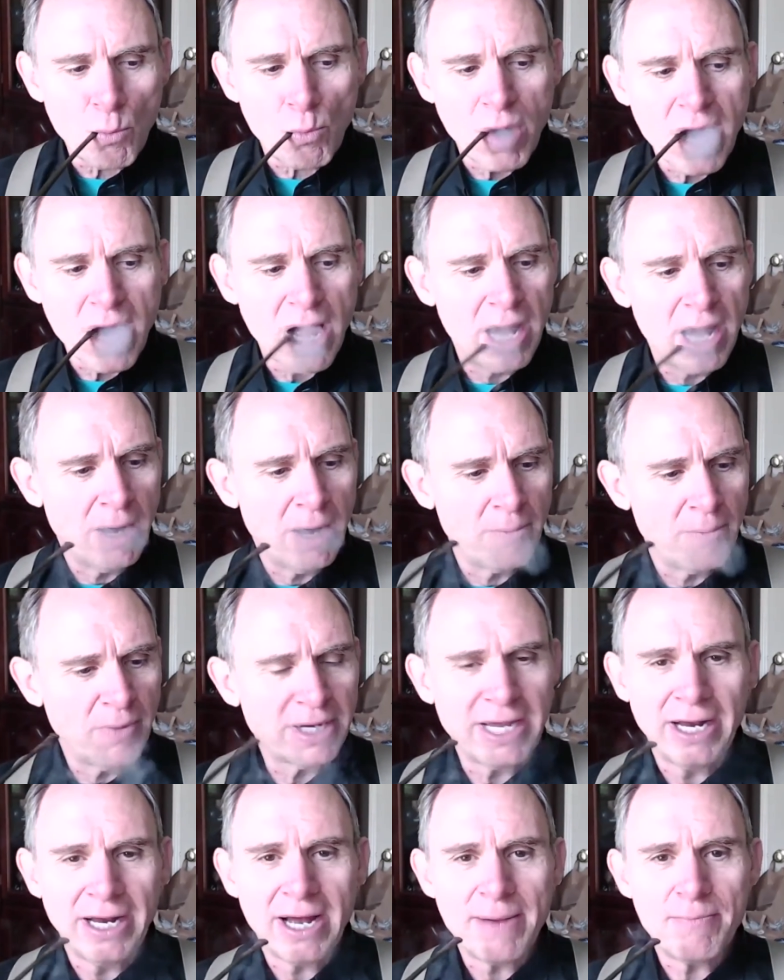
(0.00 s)

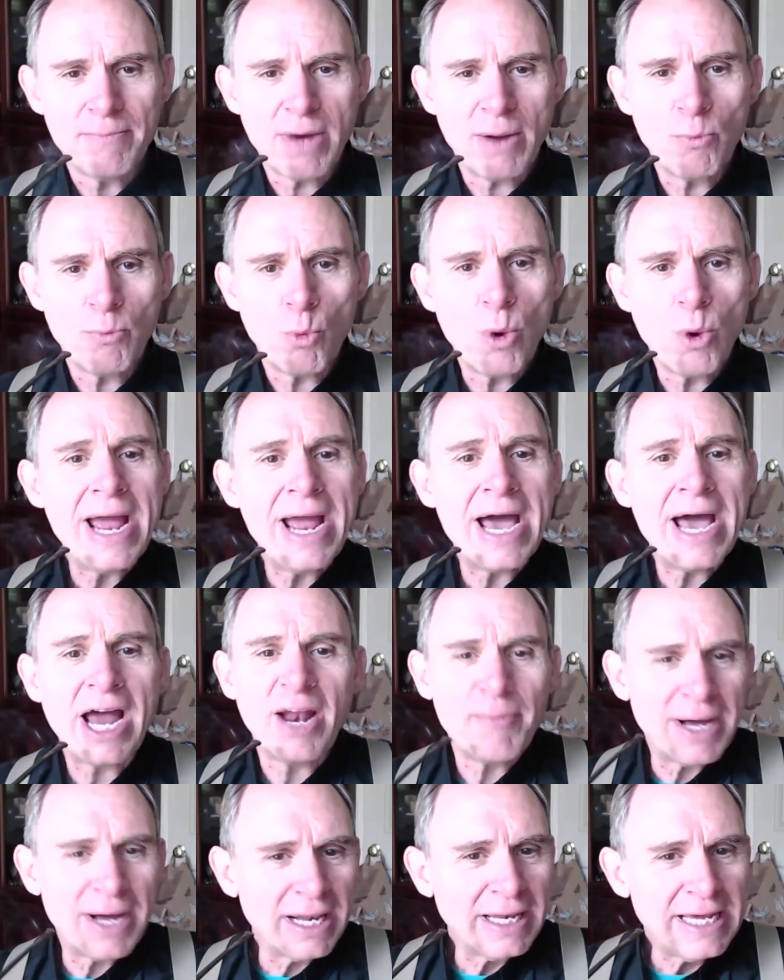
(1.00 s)
Again, I'm way out of
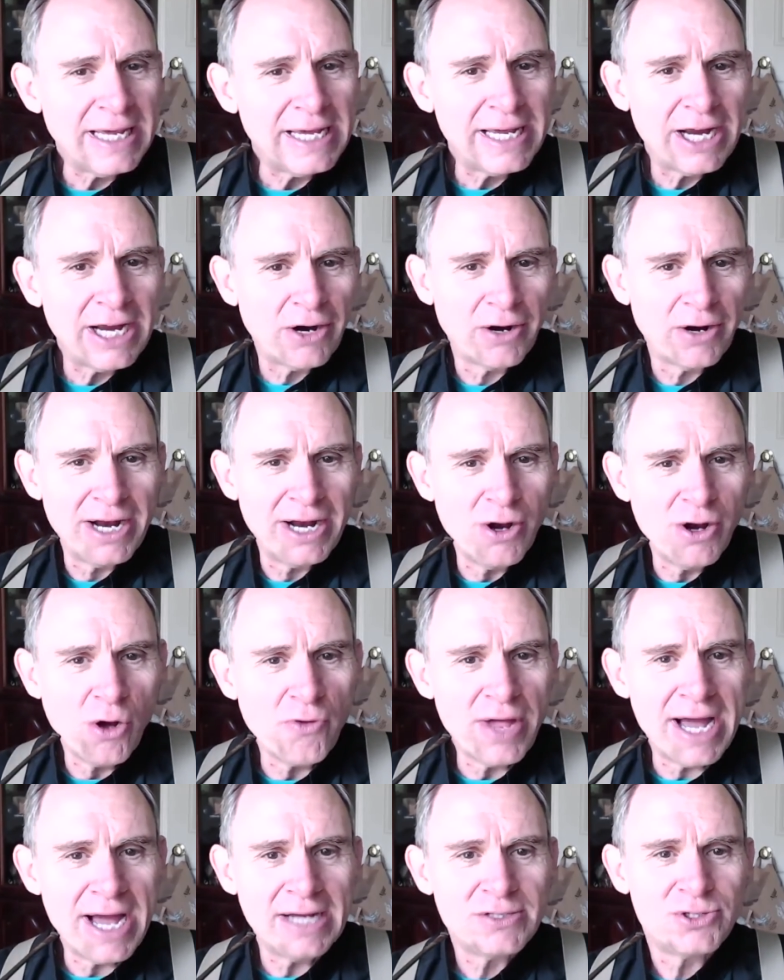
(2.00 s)
my league here, and I know
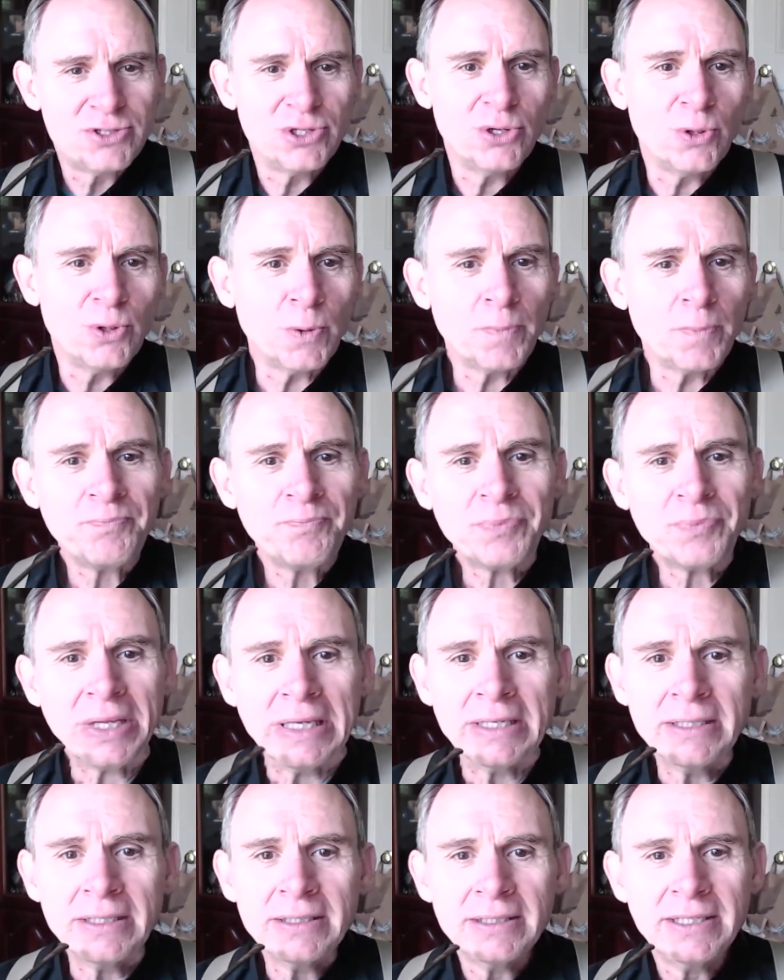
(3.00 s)
that. So
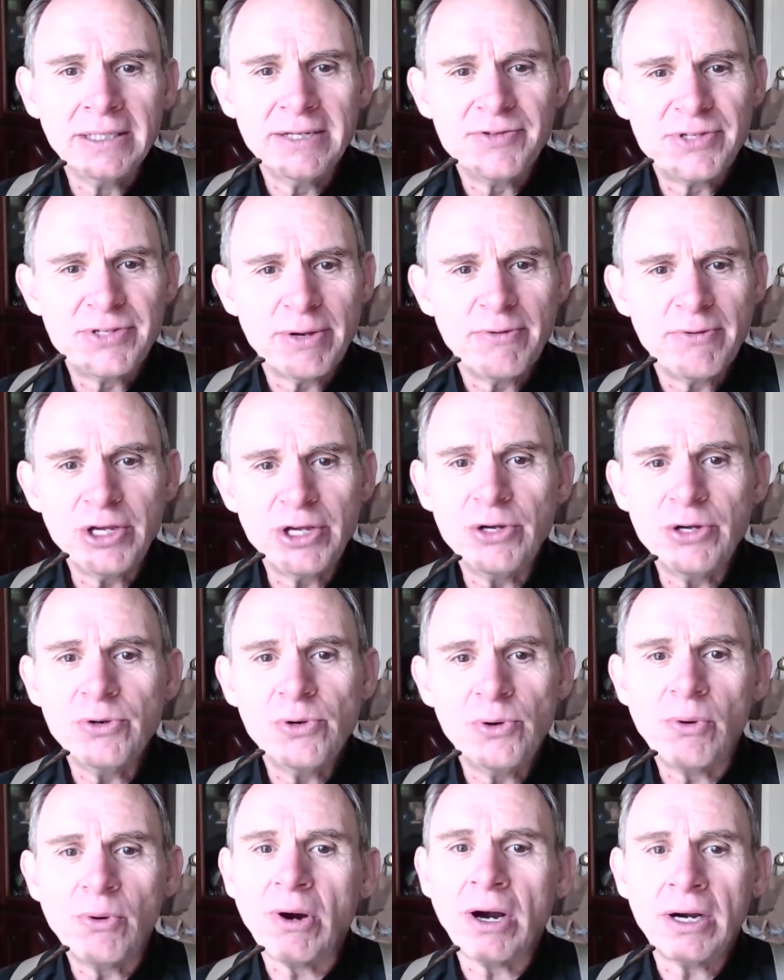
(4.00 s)
if some of you
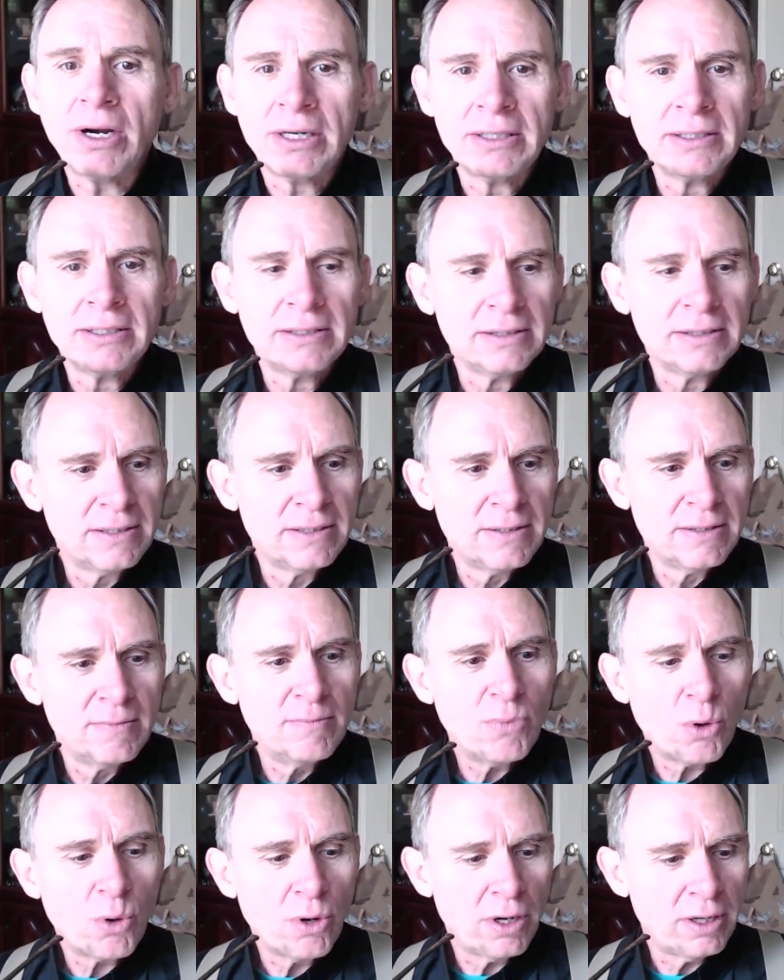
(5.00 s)
who are
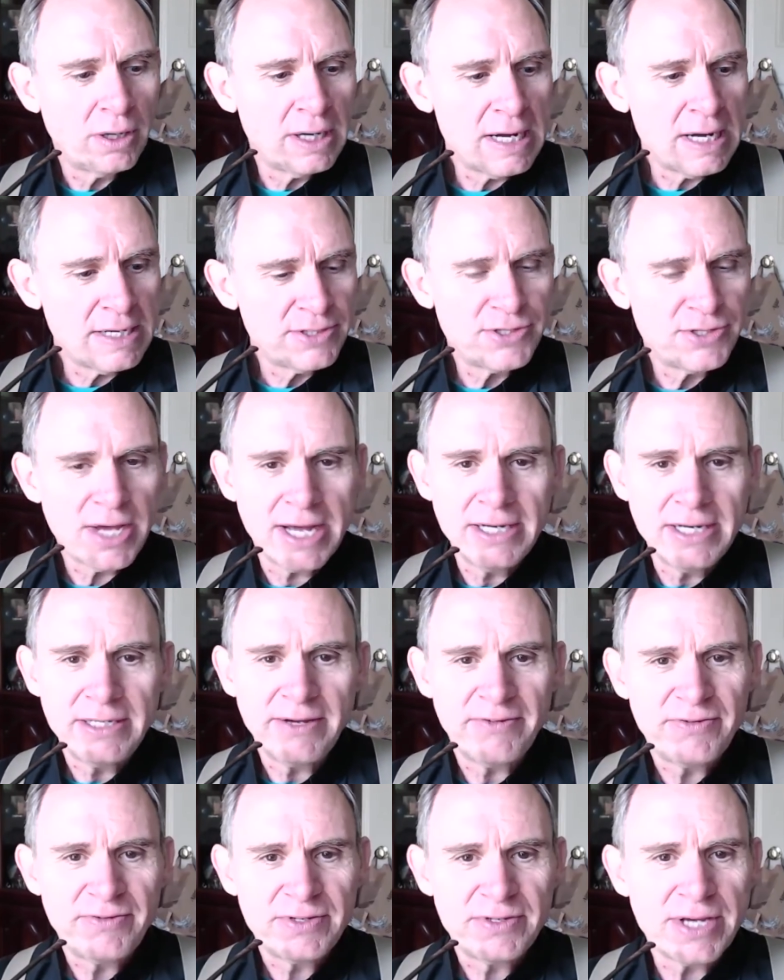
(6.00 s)
more
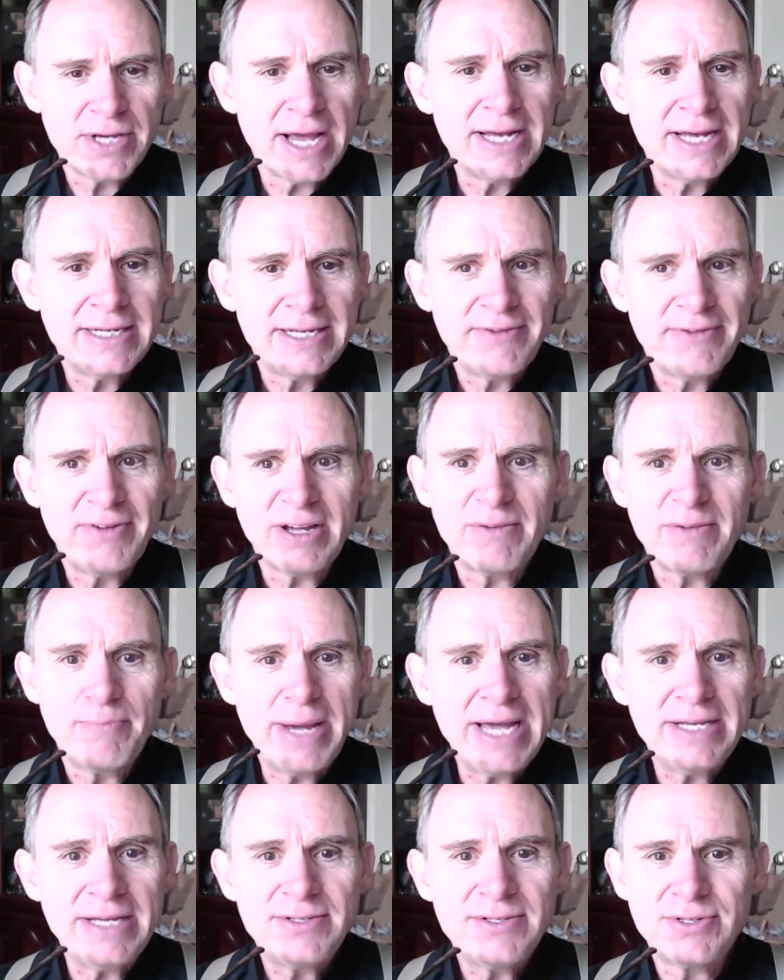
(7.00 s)
scientific
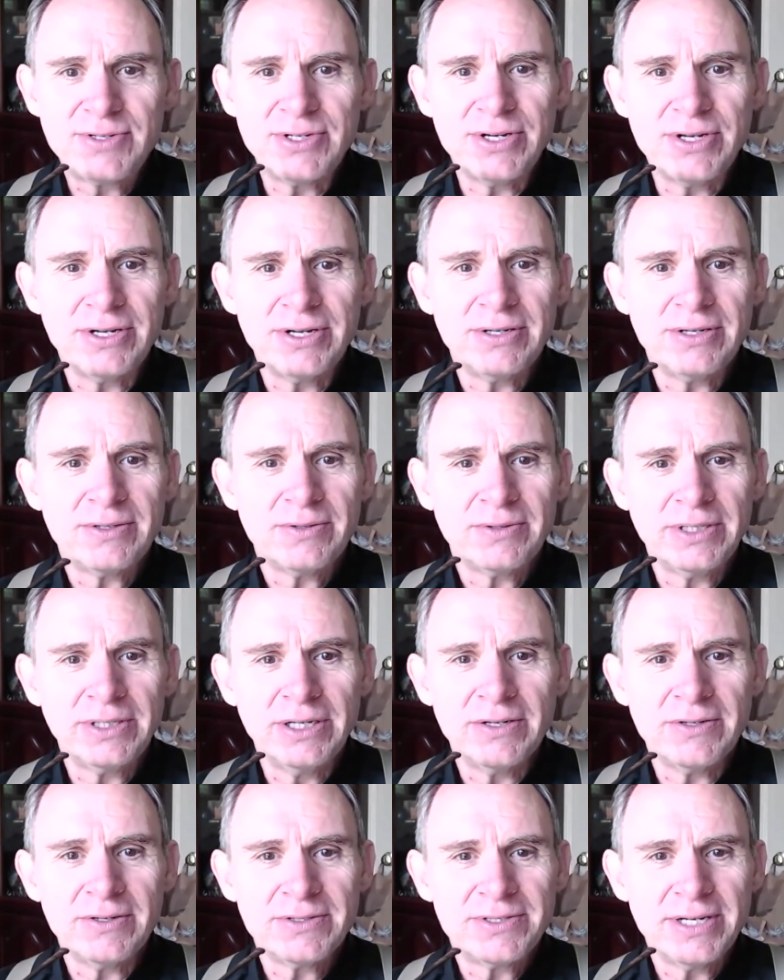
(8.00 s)
based, you
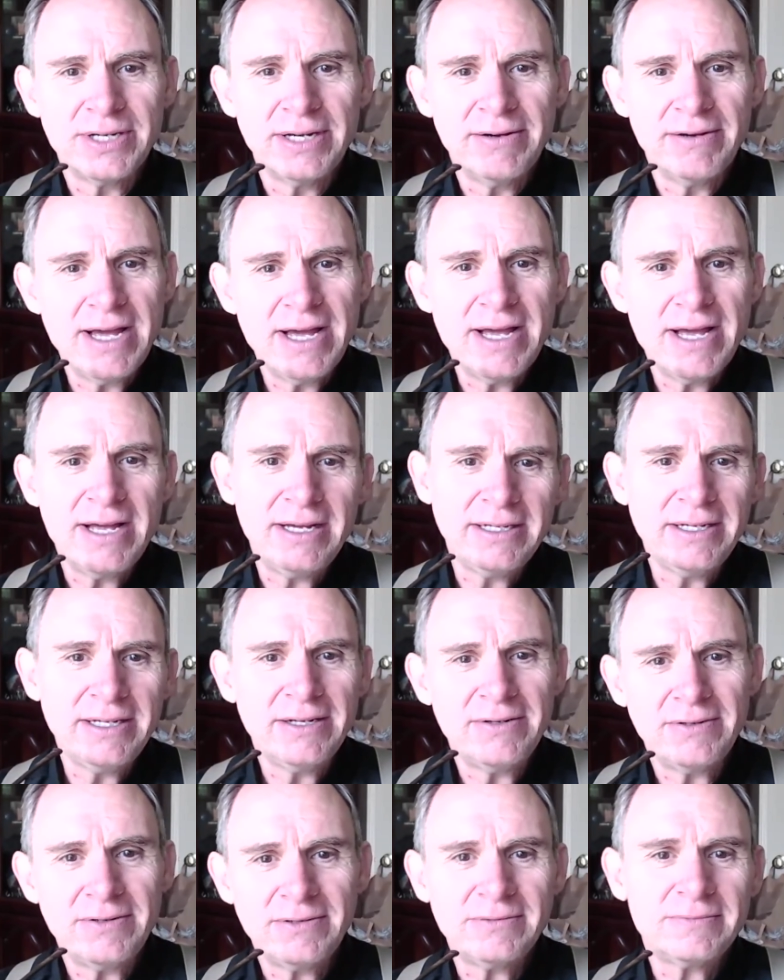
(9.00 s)
know, say, well, you
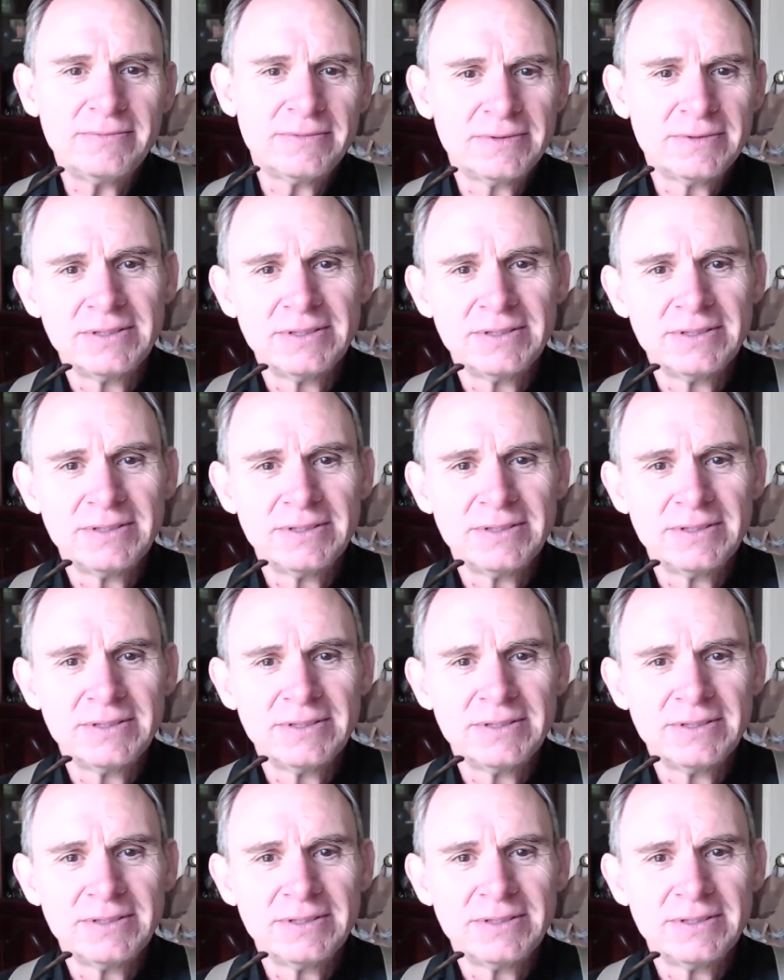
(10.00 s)
know,